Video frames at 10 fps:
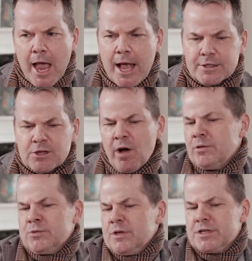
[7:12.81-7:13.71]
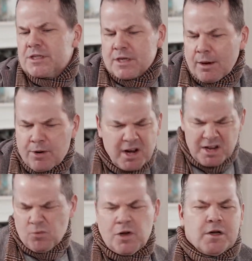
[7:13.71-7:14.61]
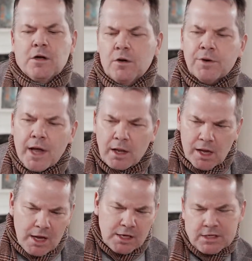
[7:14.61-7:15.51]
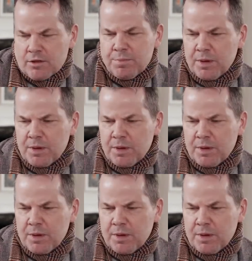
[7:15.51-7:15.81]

And so I was really stubborn. I didn't want to go to LA because other